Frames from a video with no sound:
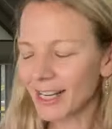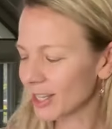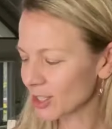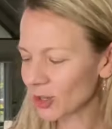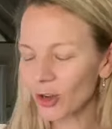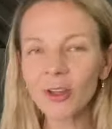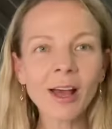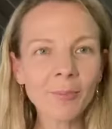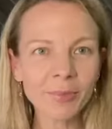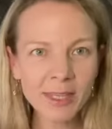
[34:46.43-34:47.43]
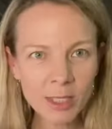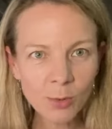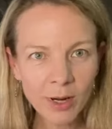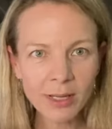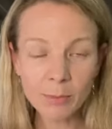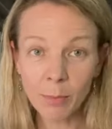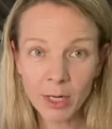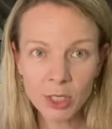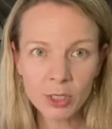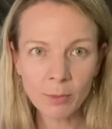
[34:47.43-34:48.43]
So this one is
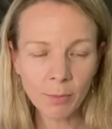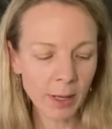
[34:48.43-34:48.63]
much